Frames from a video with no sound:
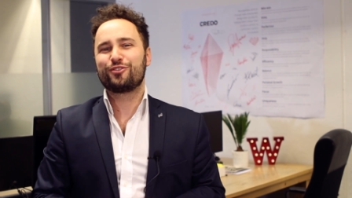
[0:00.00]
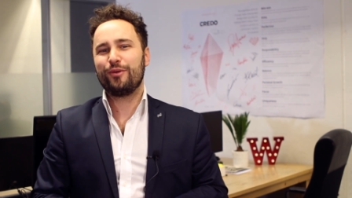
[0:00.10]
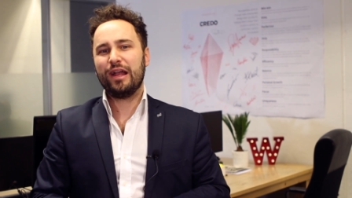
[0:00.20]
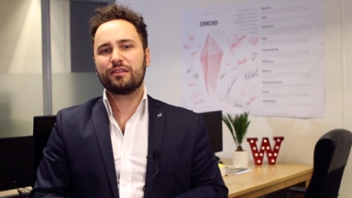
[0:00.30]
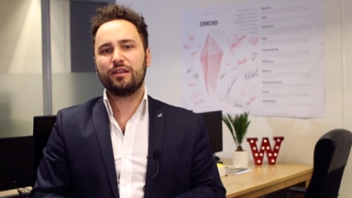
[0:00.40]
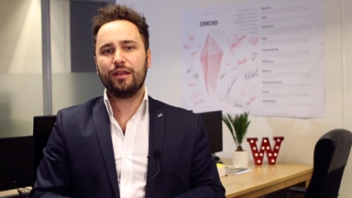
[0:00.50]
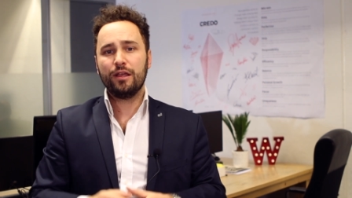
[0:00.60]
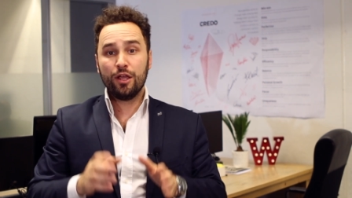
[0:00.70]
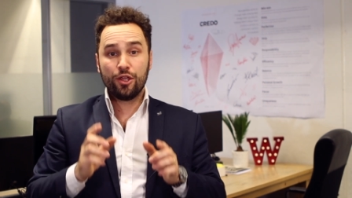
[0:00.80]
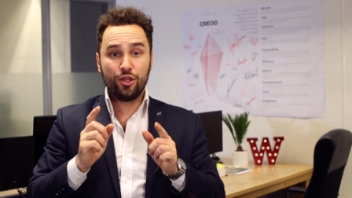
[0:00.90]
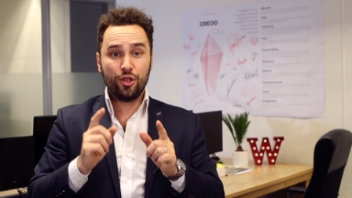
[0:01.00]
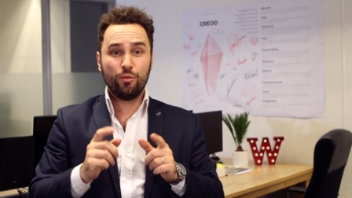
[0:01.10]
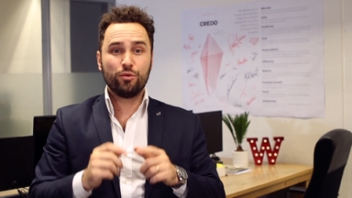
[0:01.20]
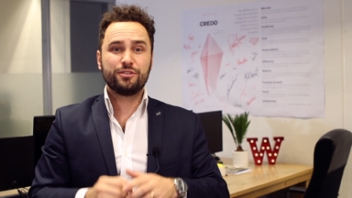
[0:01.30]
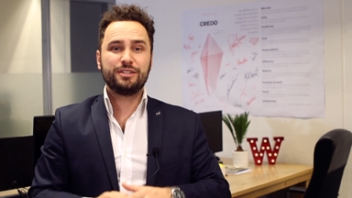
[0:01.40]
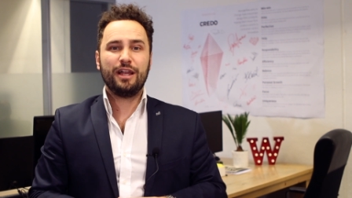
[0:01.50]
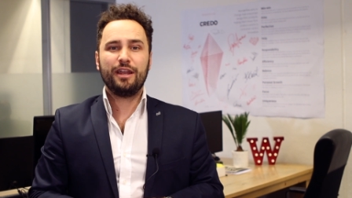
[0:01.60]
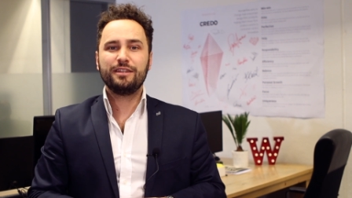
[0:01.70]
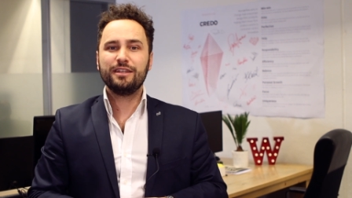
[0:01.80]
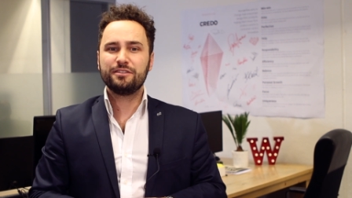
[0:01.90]
correctly, you would then
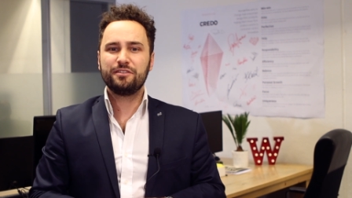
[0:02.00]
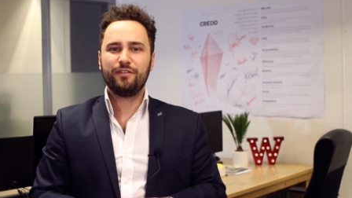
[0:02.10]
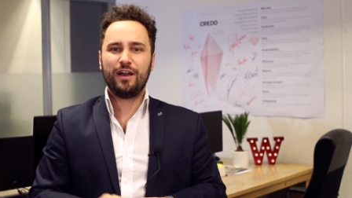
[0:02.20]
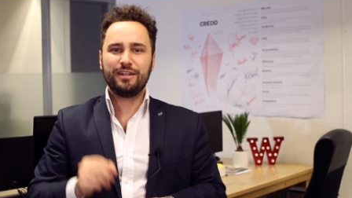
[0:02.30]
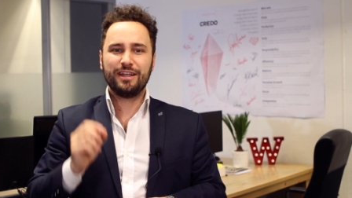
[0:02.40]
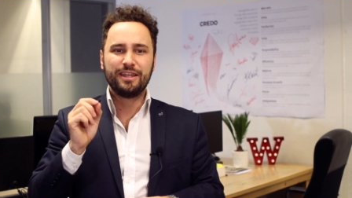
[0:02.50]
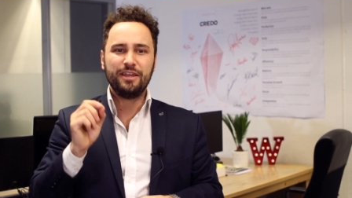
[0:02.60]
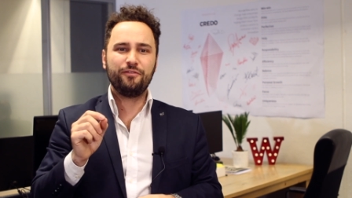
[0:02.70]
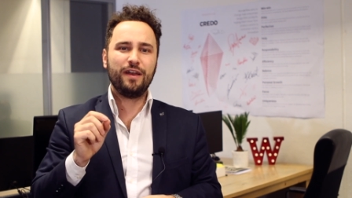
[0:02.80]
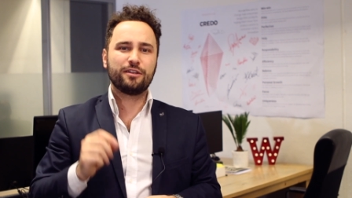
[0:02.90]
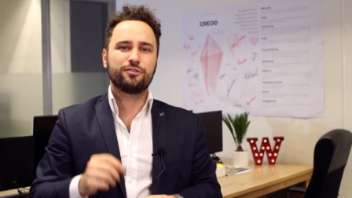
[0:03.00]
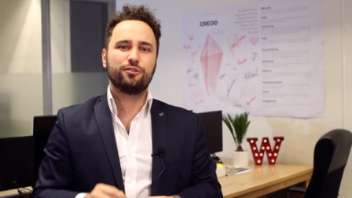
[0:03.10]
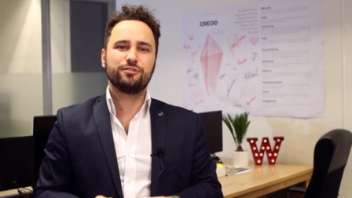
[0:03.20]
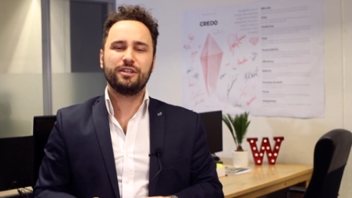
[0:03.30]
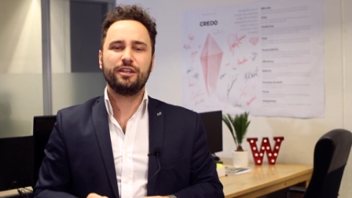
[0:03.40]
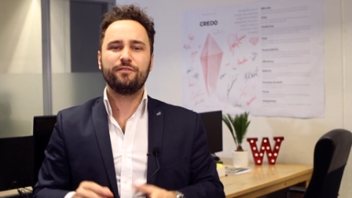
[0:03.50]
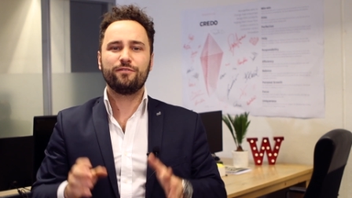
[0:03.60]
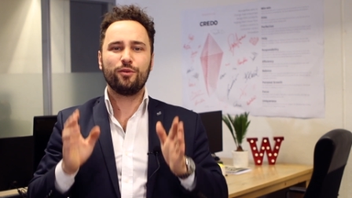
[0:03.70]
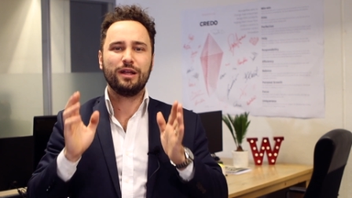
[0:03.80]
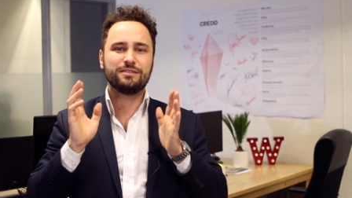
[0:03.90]
identify the key factors that
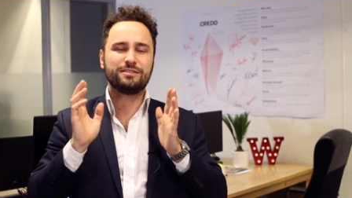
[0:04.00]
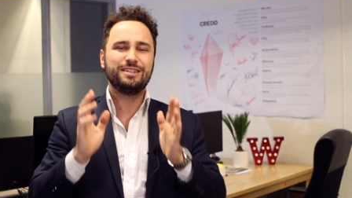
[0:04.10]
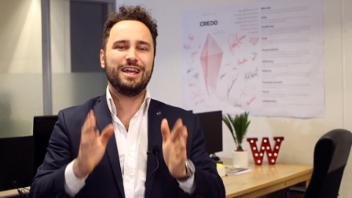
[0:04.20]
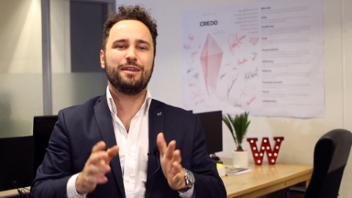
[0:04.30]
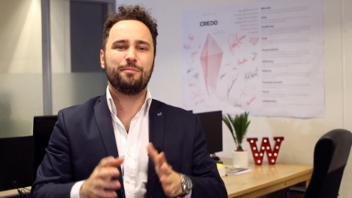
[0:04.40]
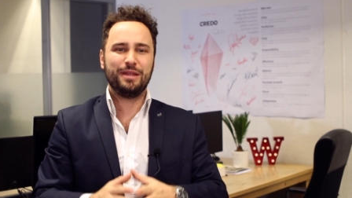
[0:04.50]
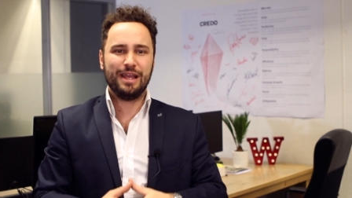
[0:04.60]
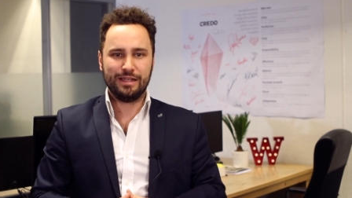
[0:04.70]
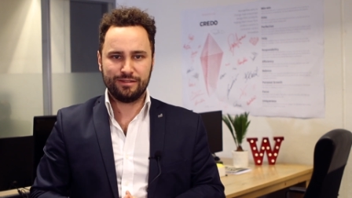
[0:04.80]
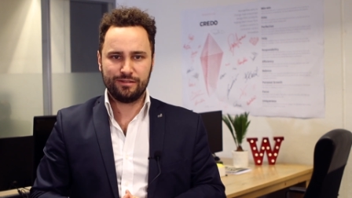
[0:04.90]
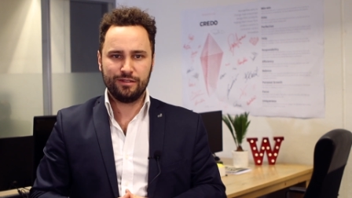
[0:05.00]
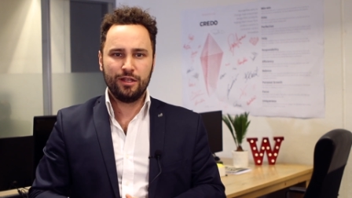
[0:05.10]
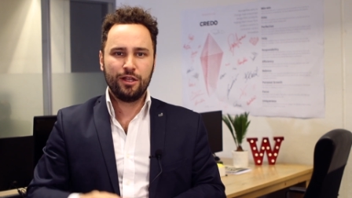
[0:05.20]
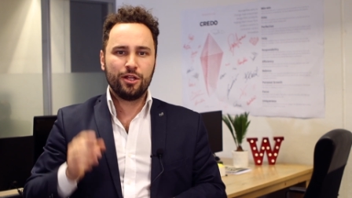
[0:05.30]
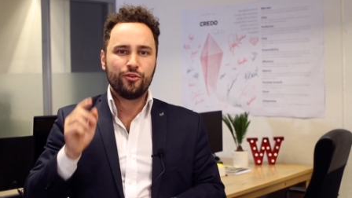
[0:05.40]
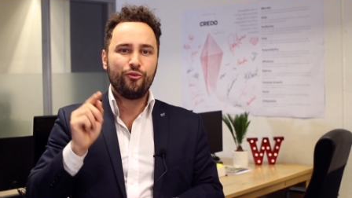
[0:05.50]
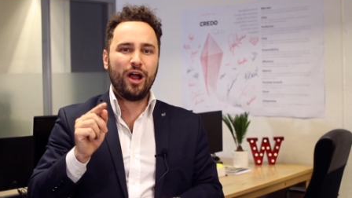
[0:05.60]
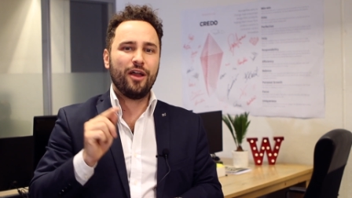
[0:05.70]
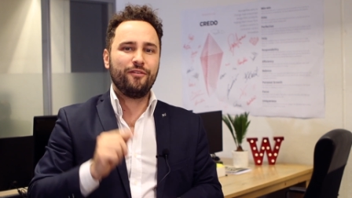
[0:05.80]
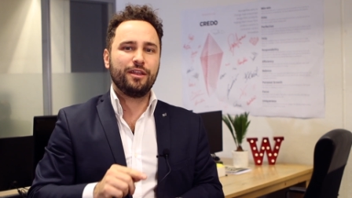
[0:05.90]
influence the NPS,
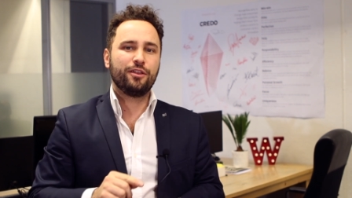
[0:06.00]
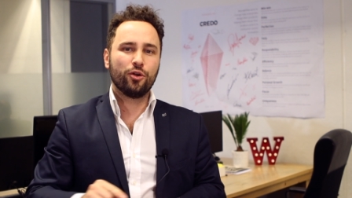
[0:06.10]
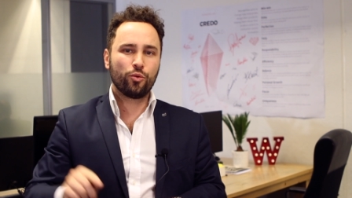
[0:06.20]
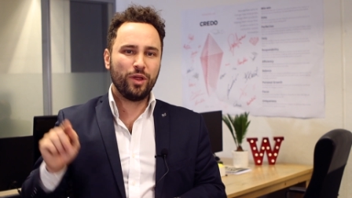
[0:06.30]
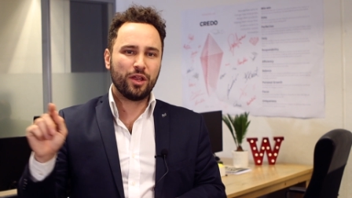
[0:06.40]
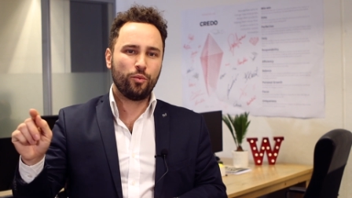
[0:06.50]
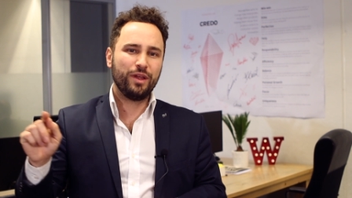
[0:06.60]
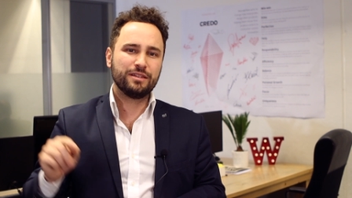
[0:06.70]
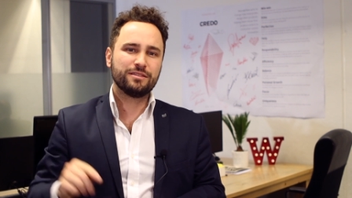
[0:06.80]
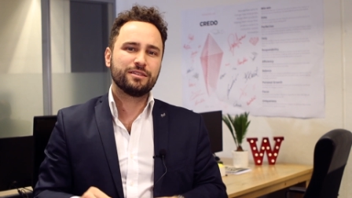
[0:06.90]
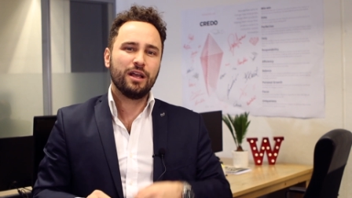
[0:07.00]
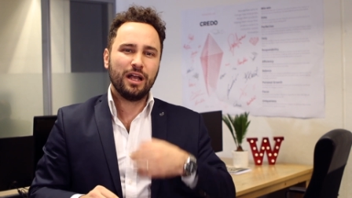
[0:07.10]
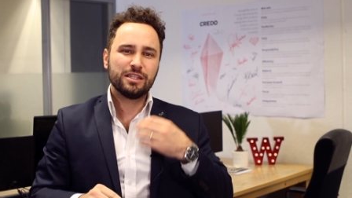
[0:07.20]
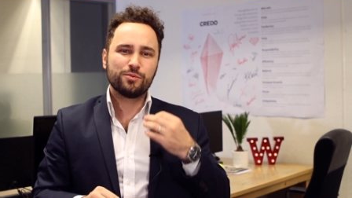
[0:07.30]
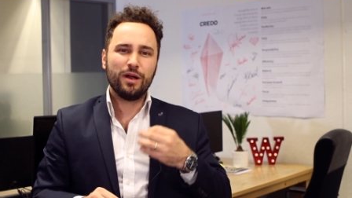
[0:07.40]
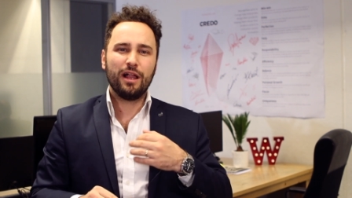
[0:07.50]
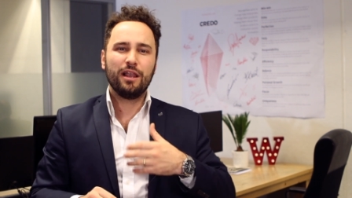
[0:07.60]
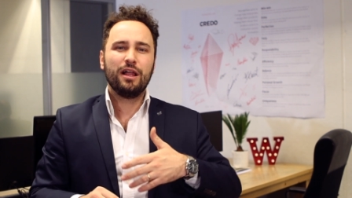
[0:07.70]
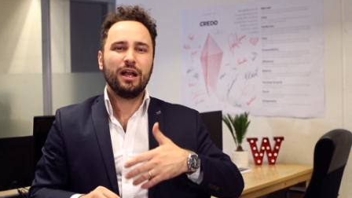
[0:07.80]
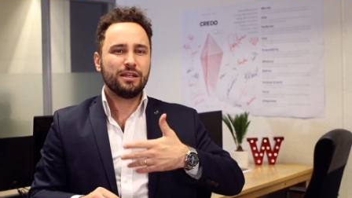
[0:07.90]
driving your quick wins as
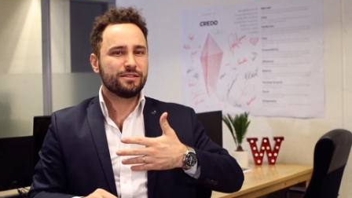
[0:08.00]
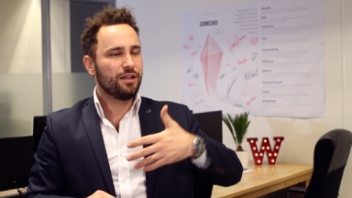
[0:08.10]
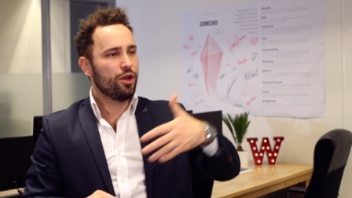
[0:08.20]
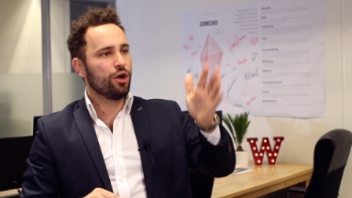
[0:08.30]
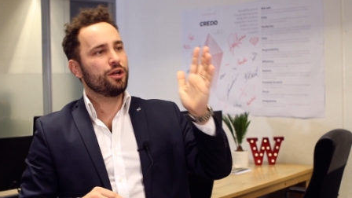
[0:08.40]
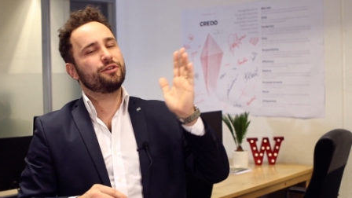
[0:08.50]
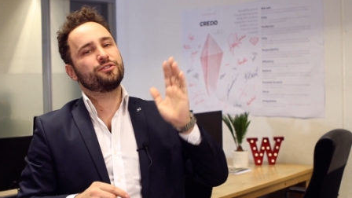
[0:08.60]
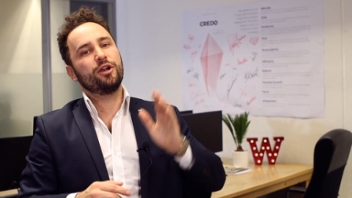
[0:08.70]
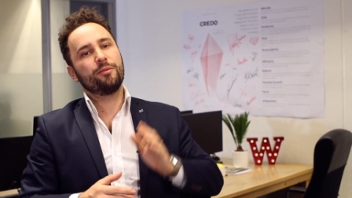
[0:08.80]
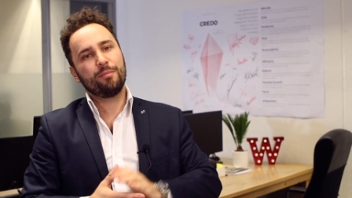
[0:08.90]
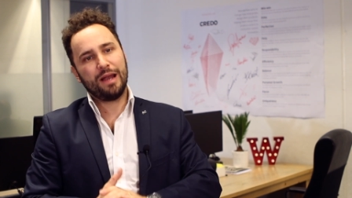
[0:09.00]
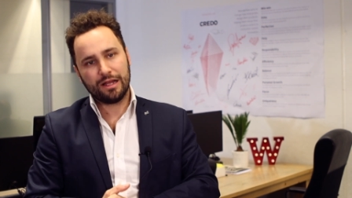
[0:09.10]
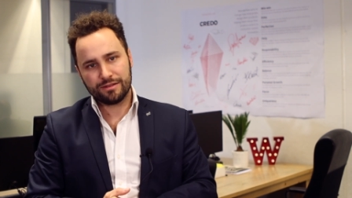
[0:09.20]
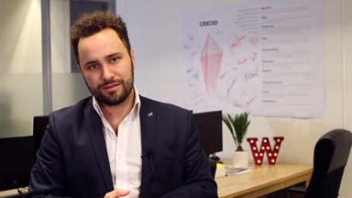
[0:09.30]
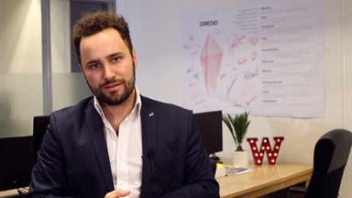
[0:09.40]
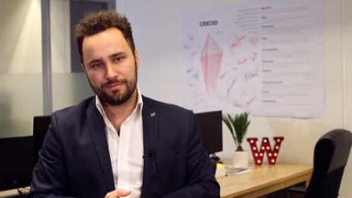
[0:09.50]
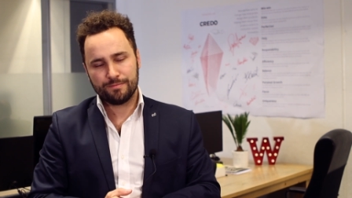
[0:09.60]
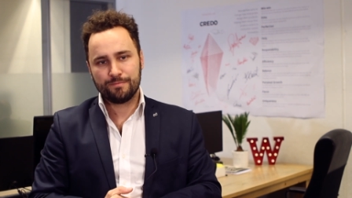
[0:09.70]
well as the longer-term plans.